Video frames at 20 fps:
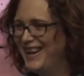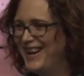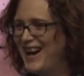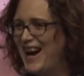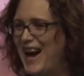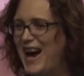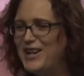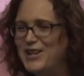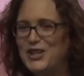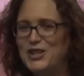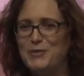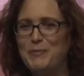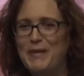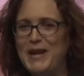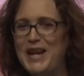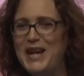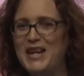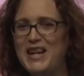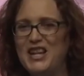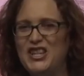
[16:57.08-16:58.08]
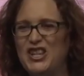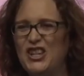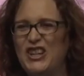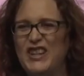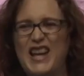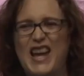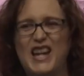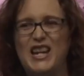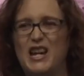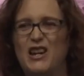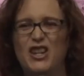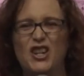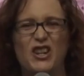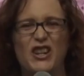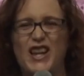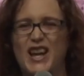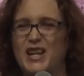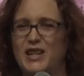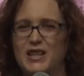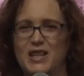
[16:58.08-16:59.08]
I just mean because you're like
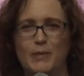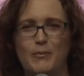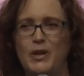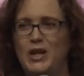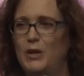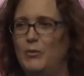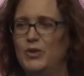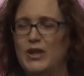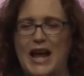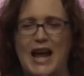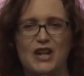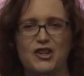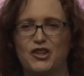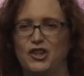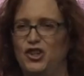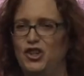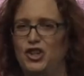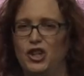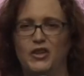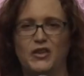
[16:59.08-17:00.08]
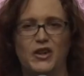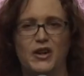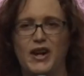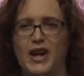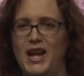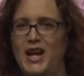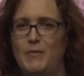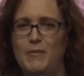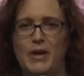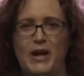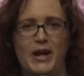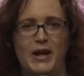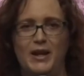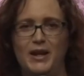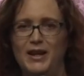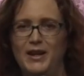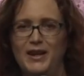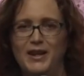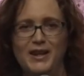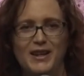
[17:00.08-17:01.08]
somebody actually shook their head at me.
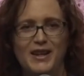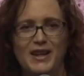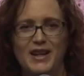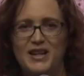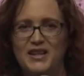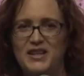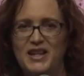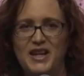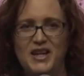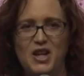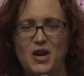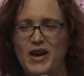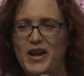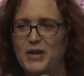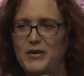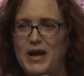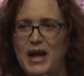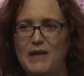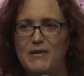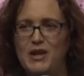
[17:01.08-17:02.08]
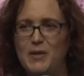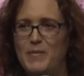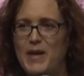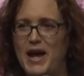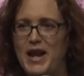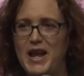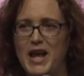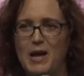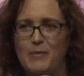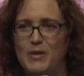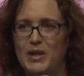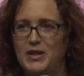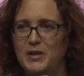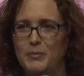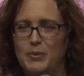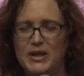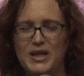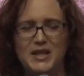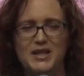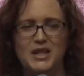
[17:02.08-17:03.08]
And said, no, I don't have any bad habits.
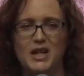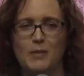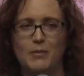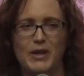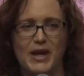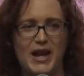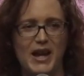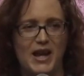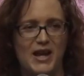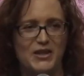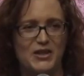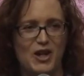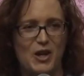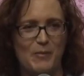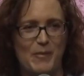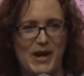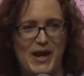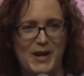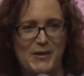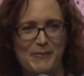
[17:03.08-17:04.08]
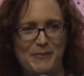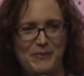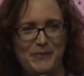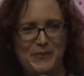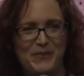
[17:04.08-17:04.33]
Please come lay hands on me.